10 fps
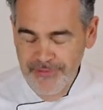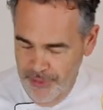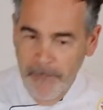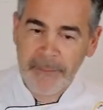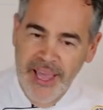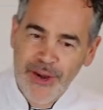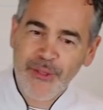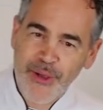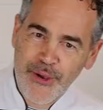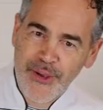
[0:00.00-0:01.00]
the better
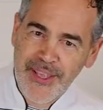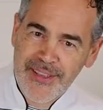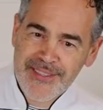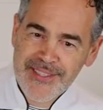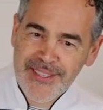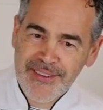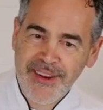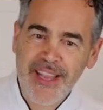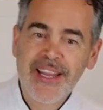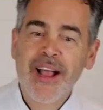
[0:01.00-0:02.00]
the cookies, right?